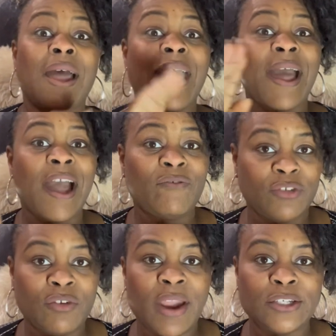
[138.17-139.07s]

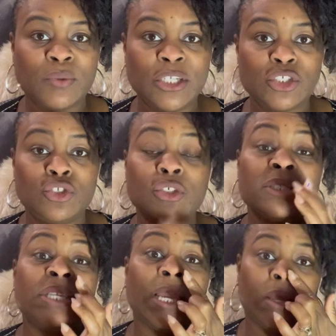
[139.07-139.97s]
after graduation. You
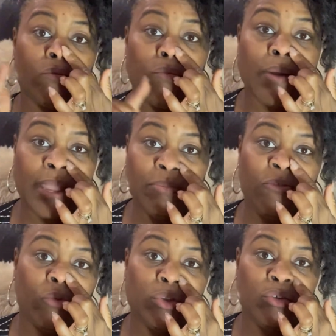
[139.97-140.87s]
can take it right
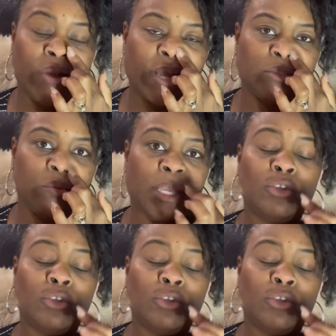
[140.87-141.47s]
before you graduate.